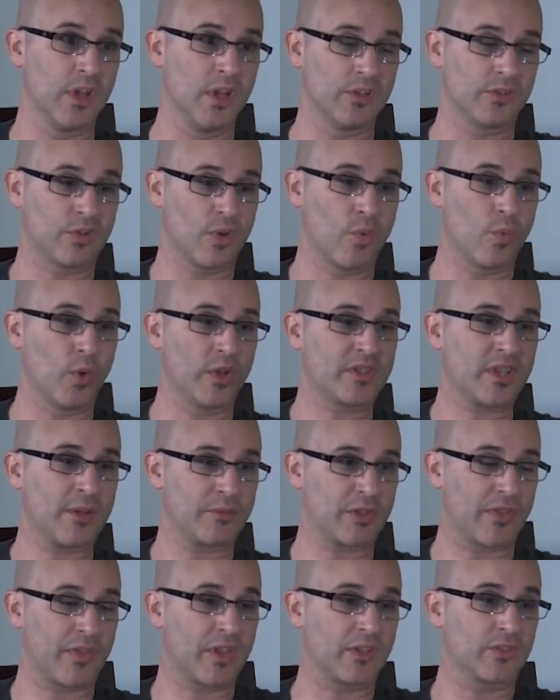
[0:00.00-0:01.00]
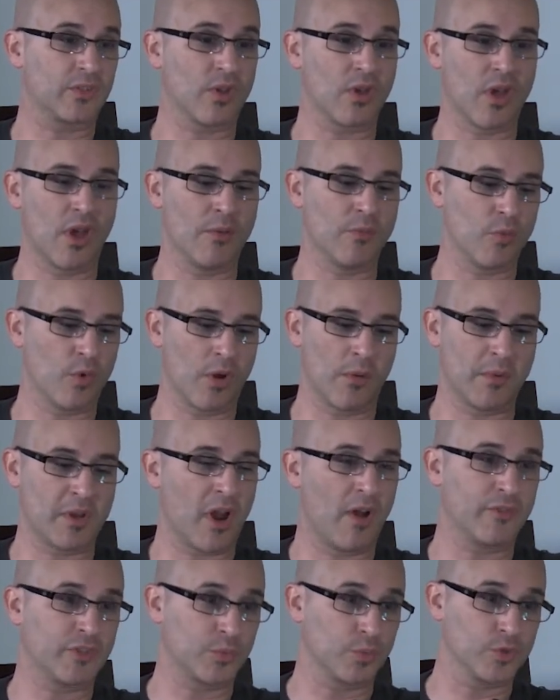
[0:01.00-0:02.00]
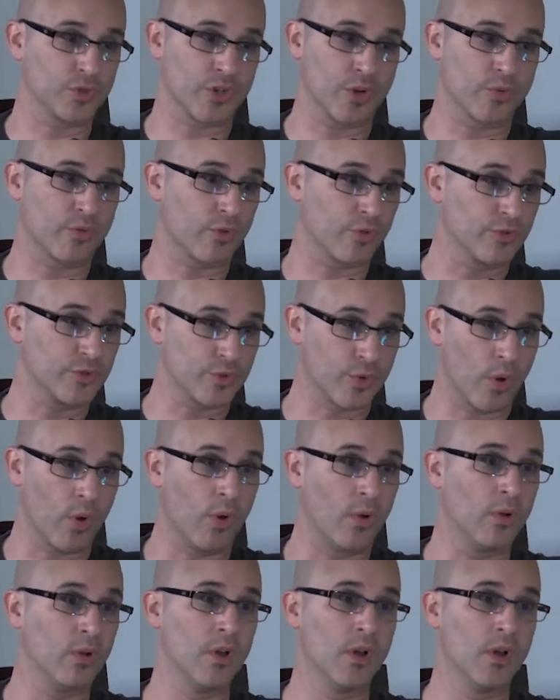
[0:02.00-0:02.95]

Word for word: So what types of things? Uh, well, I mean, obviously, we'll show control.